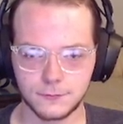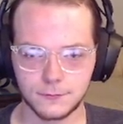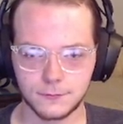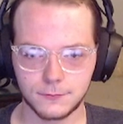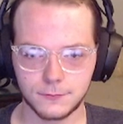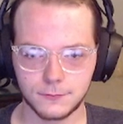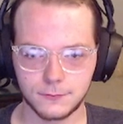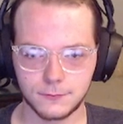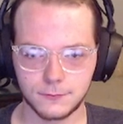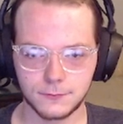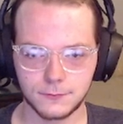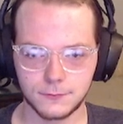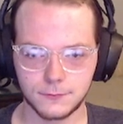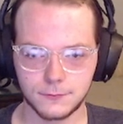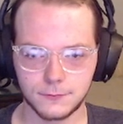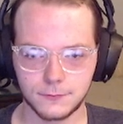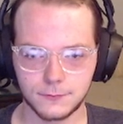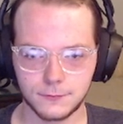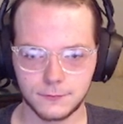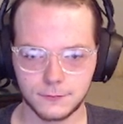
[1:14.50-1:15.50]

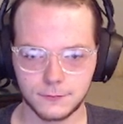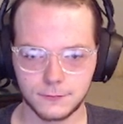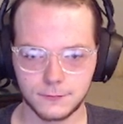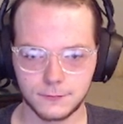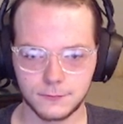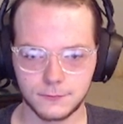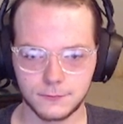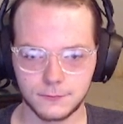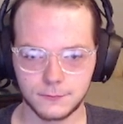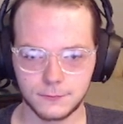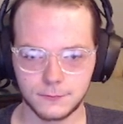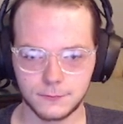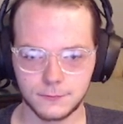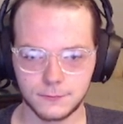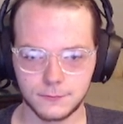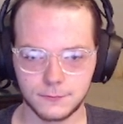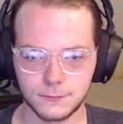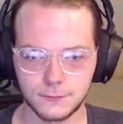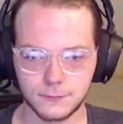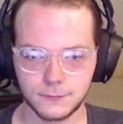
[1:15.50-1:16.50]

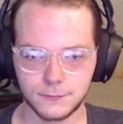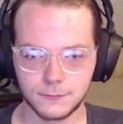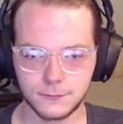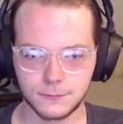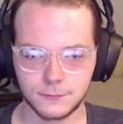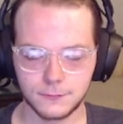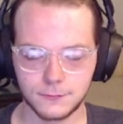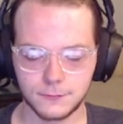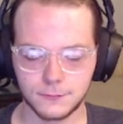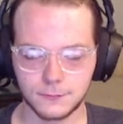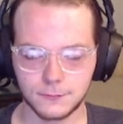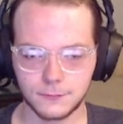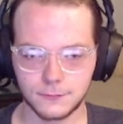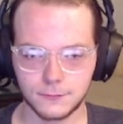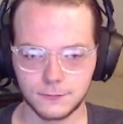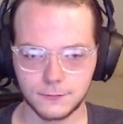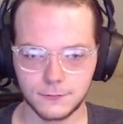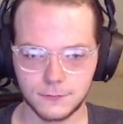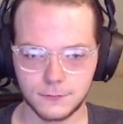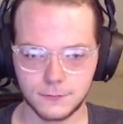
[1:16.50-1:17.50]

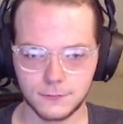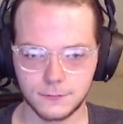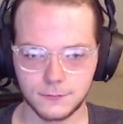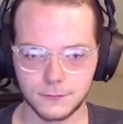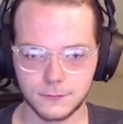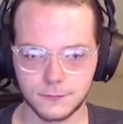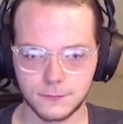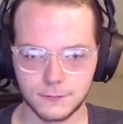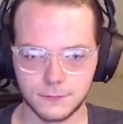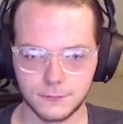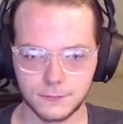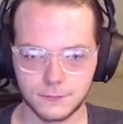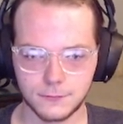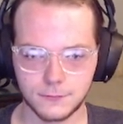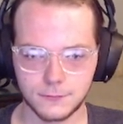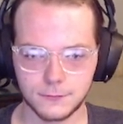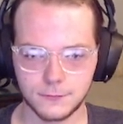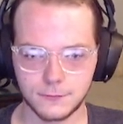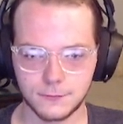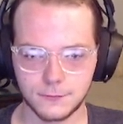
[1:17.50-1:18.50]

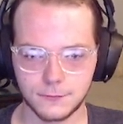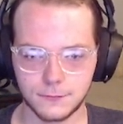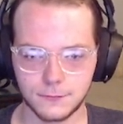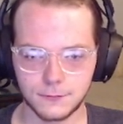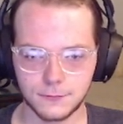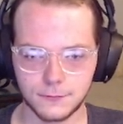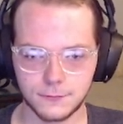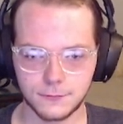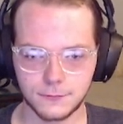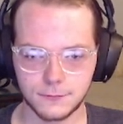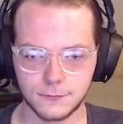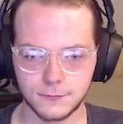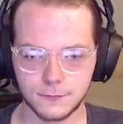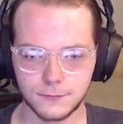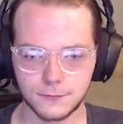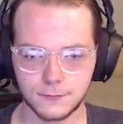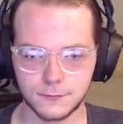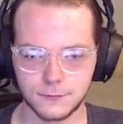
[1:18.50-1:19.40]
(silent)